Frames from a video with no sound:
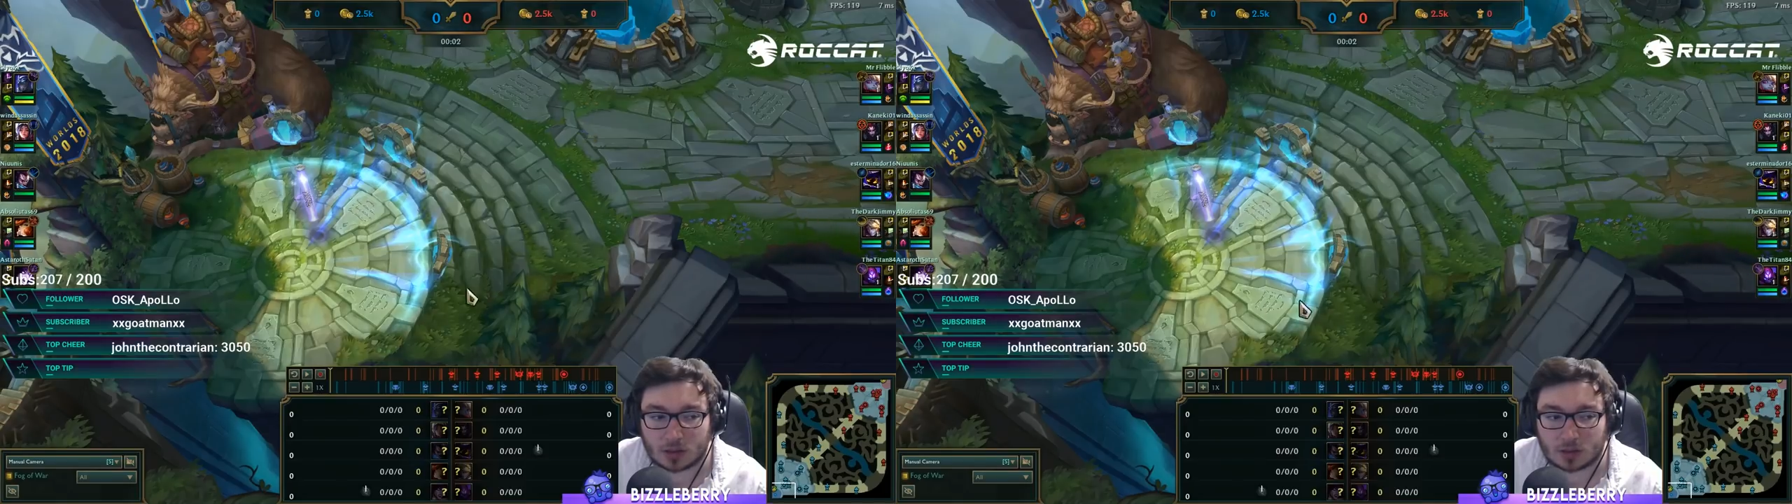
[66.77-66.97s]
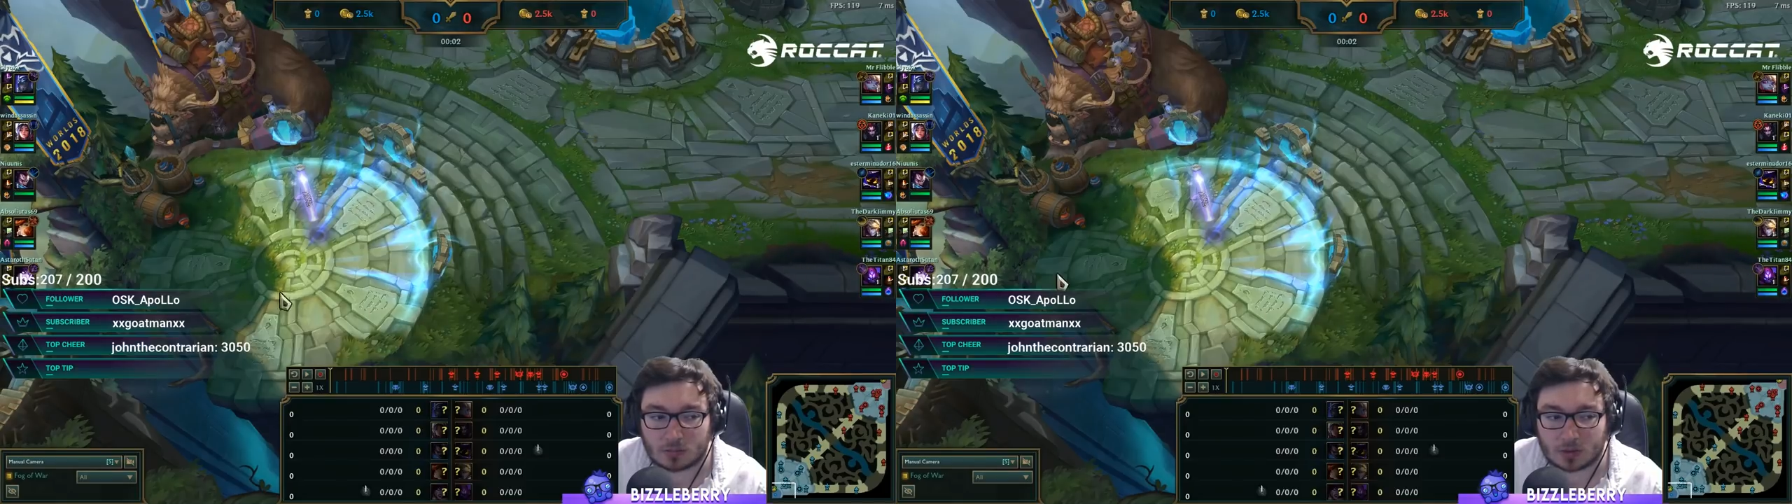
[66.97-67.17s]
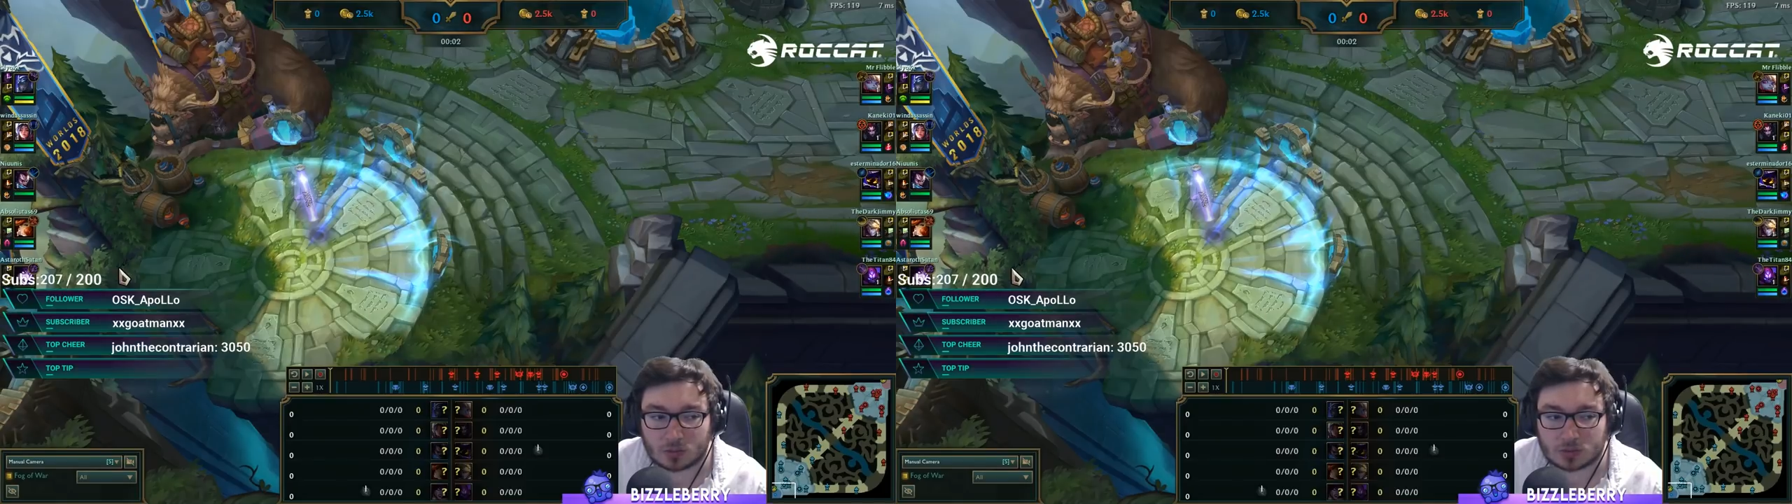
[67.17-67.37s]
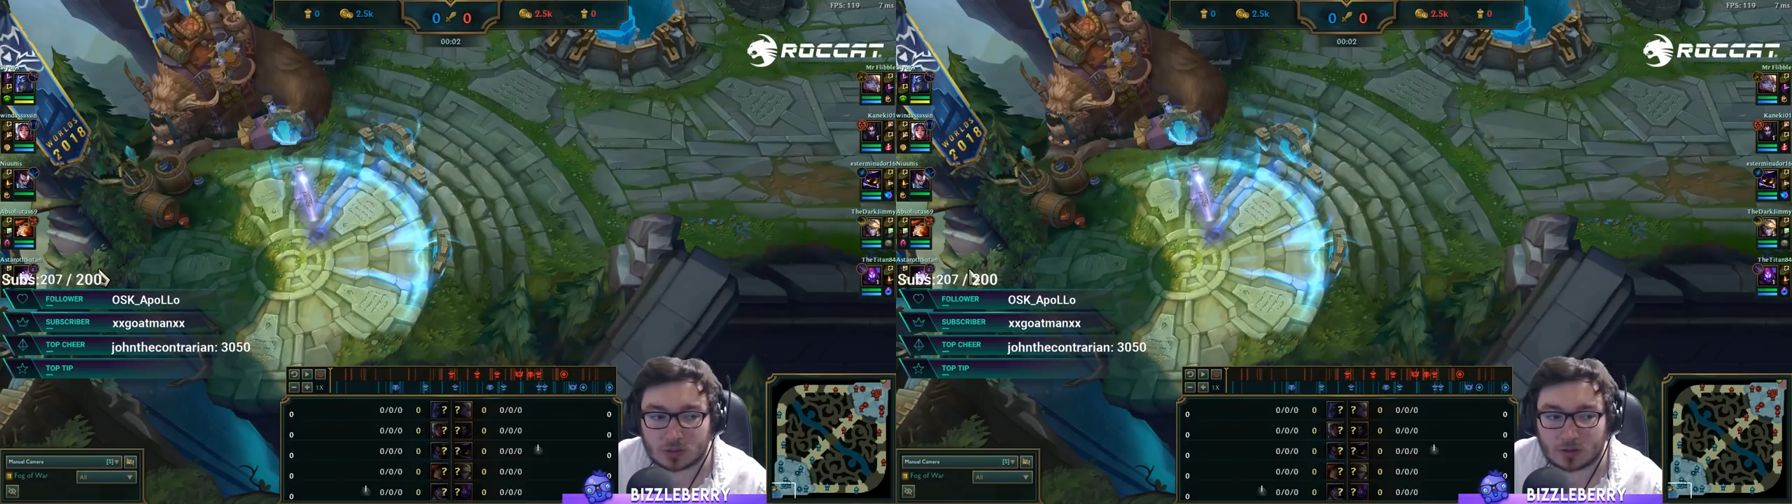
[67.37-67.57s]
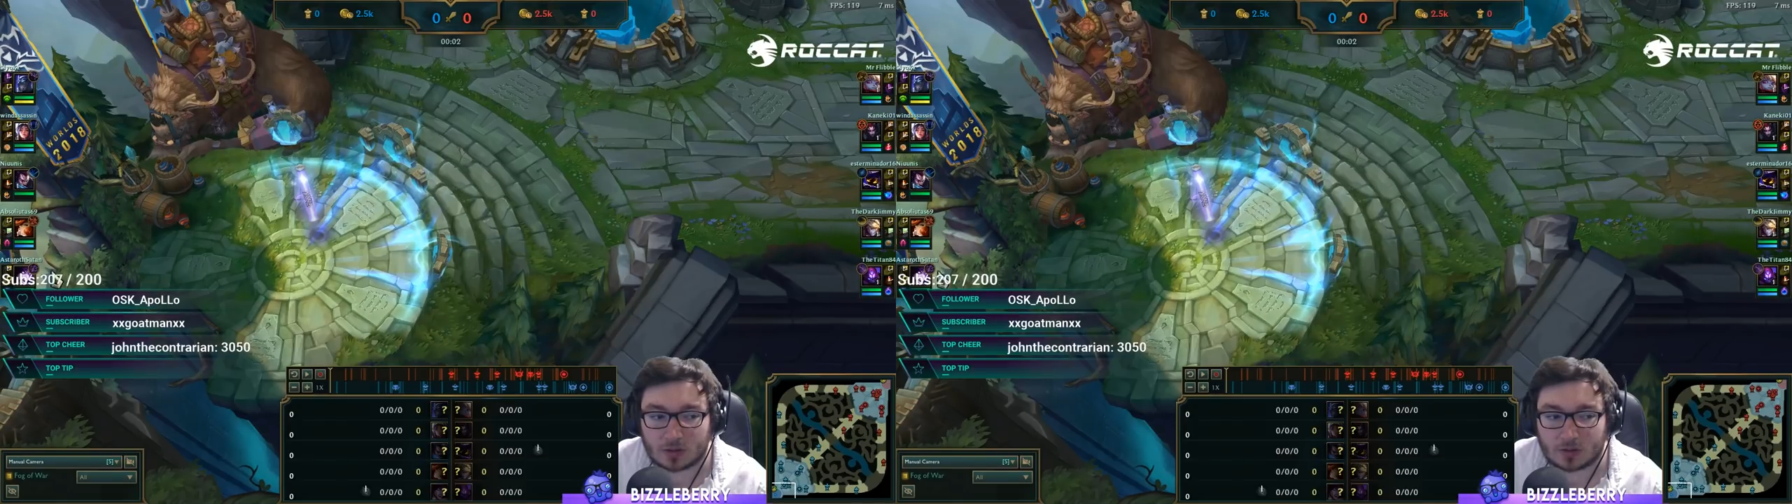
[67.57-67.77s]
And
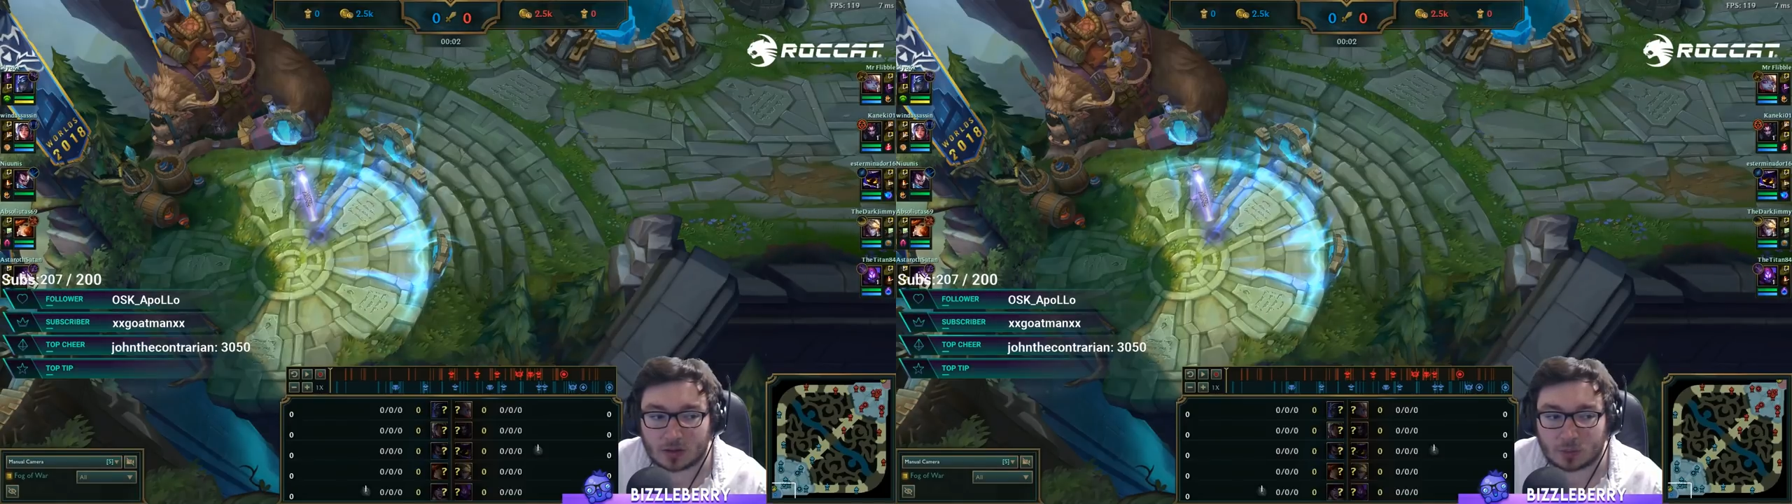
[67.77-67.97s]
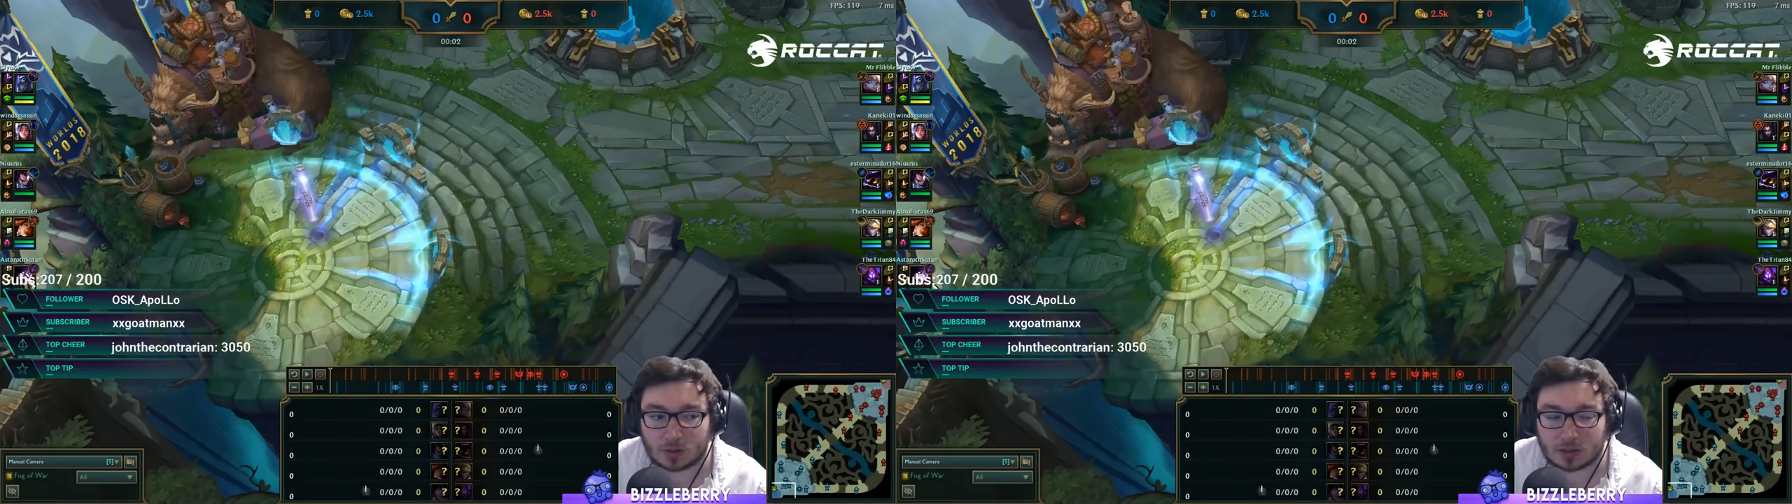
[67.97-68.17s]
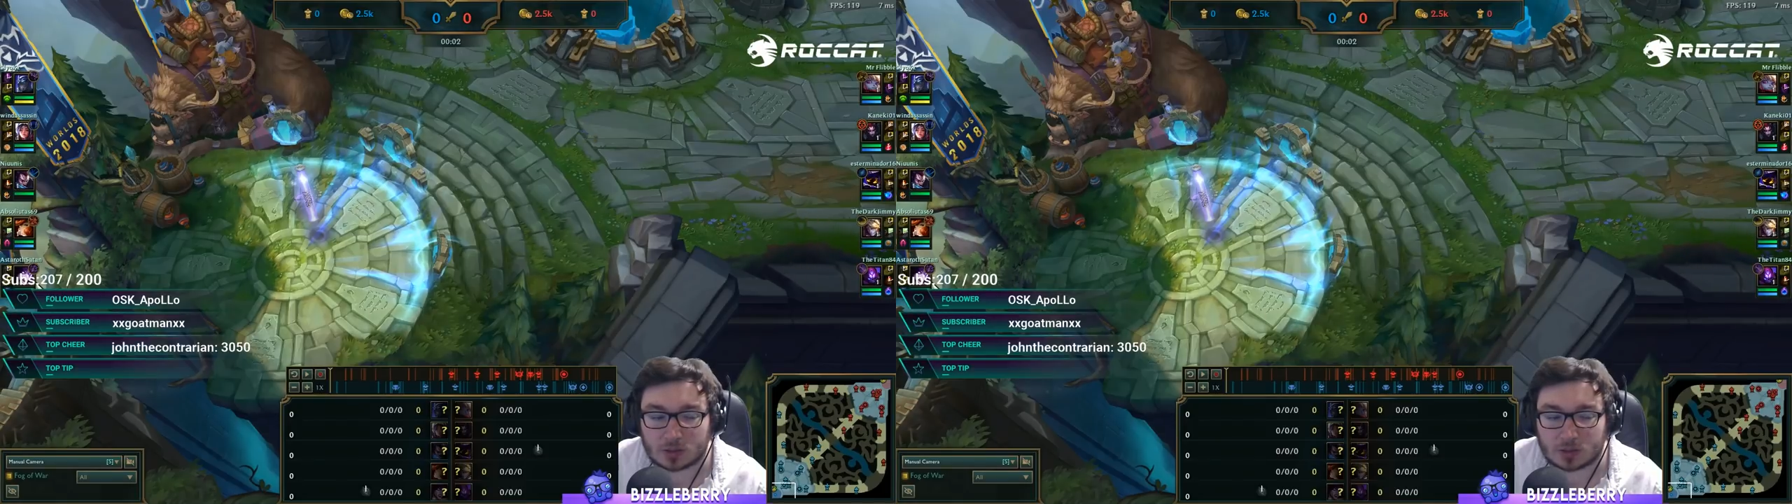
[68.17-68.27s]
also, if anyone